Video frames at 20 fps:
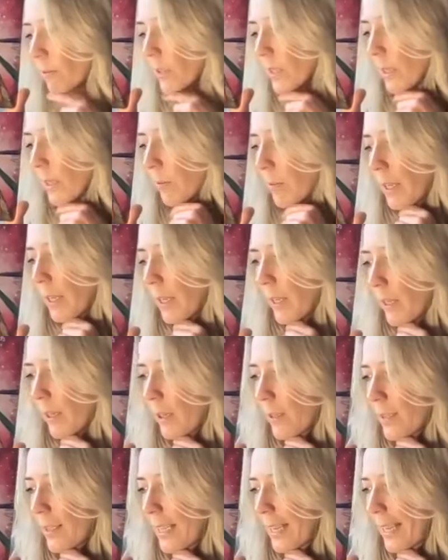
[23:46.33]
for something,
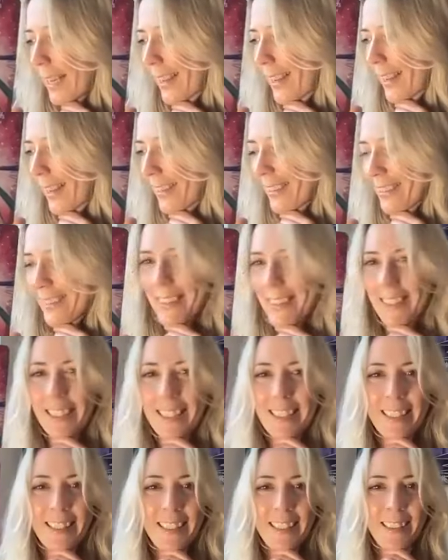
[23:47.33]
Lucy. Hi,
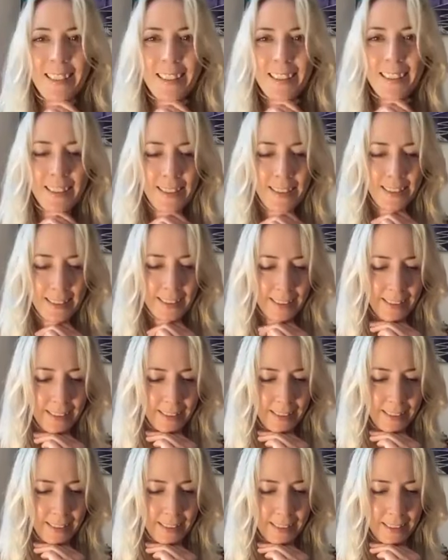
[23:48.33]
Lucy.
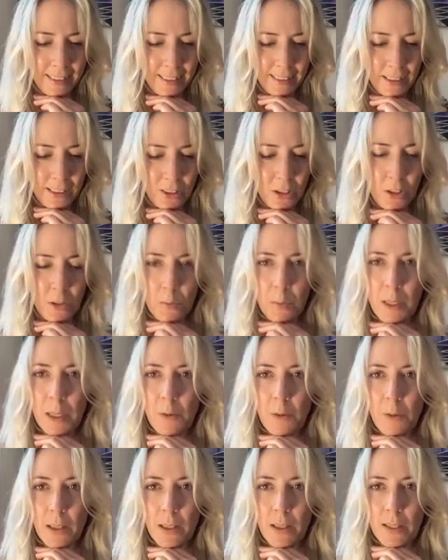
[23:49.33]
Do you
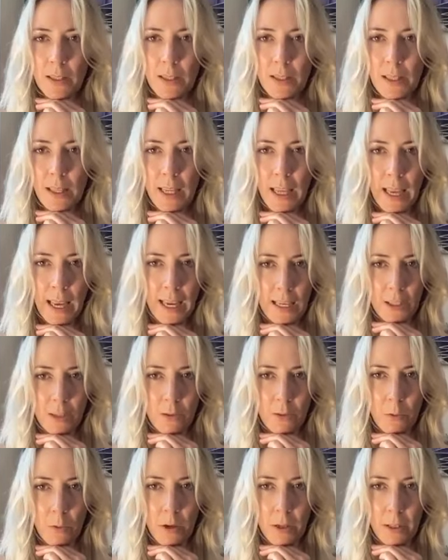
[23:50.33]
mean with this, the Eight
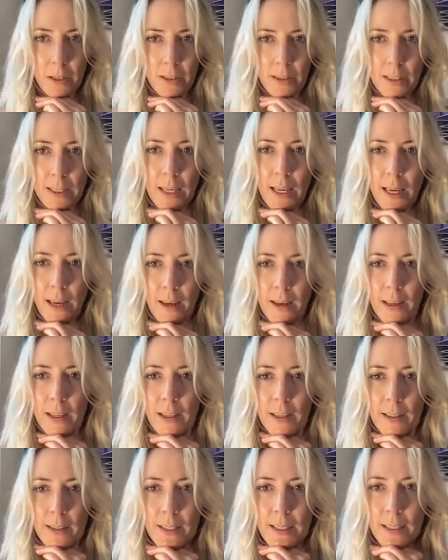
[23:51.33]
of Wands? Yeah, I
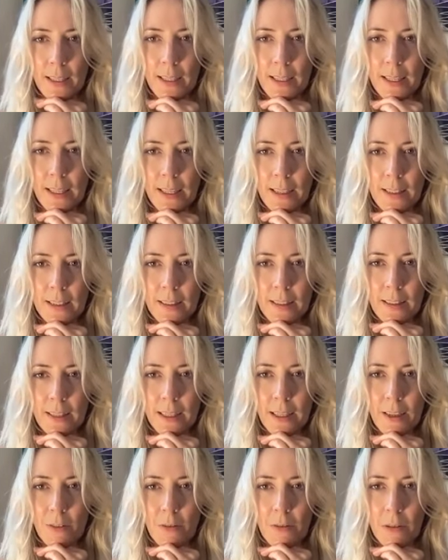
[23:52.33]
can see that. It's
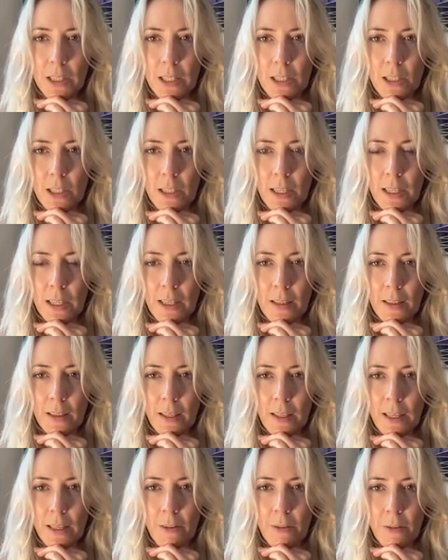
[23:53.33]
like reaching
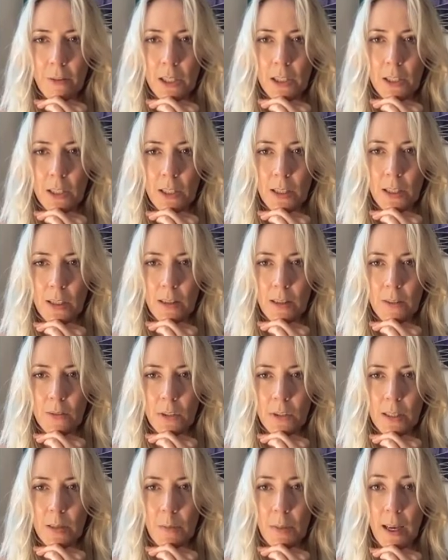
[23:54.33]

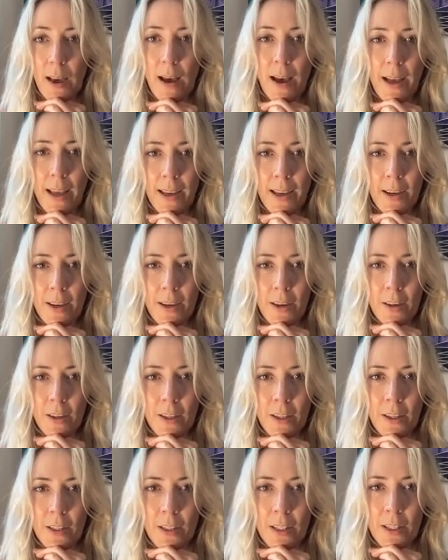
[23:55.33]
for something
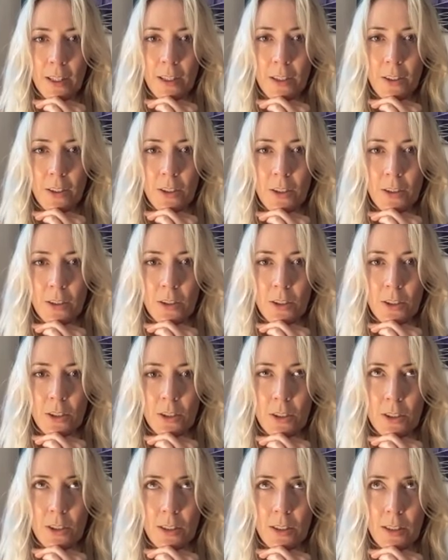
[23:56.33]
higher,
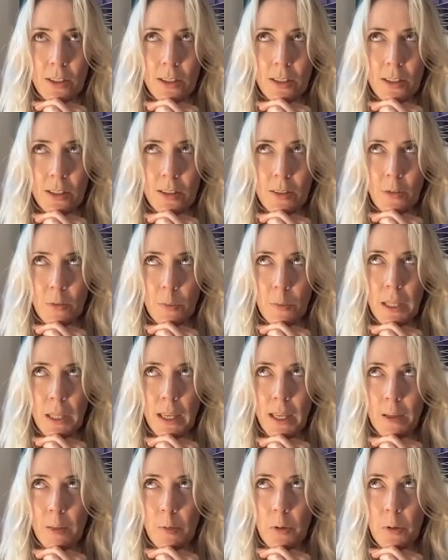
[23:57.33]
just being
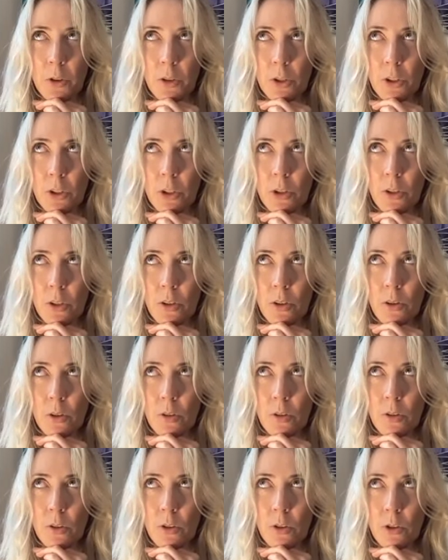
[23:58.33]
able
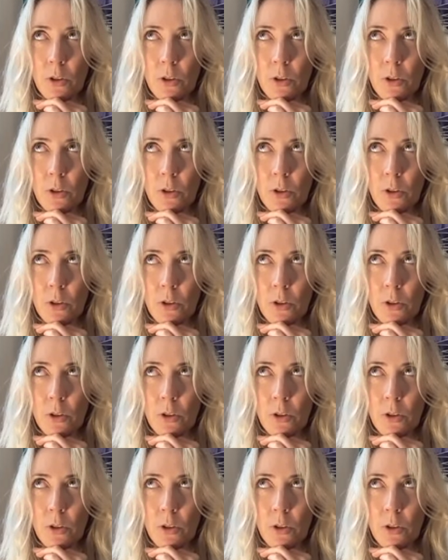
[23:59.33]
to